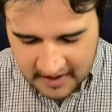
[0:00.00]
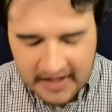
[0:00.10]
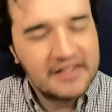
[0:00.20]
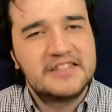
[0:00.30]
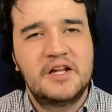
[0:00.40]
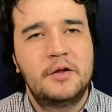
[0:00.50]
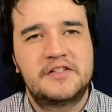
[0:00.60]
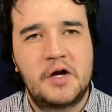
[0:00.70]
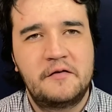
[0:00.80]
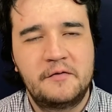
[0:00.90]
This is another one that's
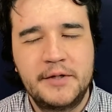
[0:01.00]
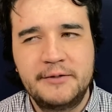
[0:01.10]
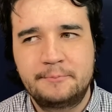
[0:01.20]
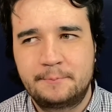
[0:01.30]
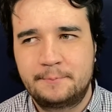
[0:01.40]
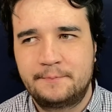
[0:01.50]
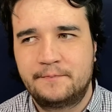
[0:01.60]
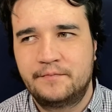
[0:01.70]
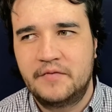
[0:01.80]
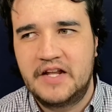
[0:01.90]
hard for me.
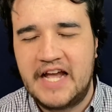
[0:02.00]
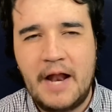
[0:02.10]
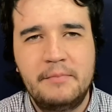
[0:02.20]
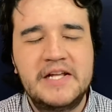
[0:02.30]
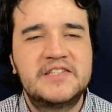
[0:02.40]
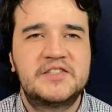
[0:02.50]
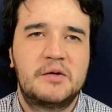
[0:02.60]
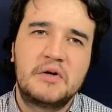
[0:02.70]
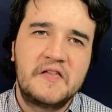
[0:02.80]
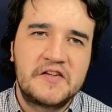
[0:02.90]
I'm being
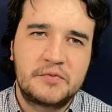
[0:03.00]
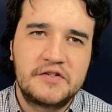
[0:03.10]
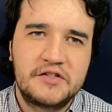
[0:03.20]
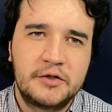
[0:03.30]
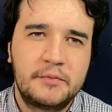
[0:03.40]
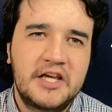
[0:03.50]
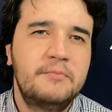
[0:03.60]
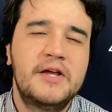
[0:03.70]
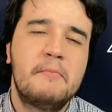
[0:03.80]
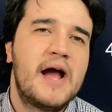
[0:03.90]
stubborn on this one too. I'm
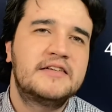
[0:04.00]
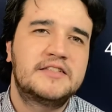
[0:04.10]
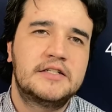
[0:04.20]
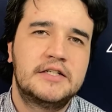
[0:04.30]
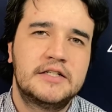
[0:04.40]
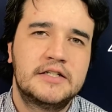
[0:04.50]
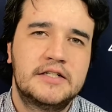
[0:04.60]
keeping Mass on here,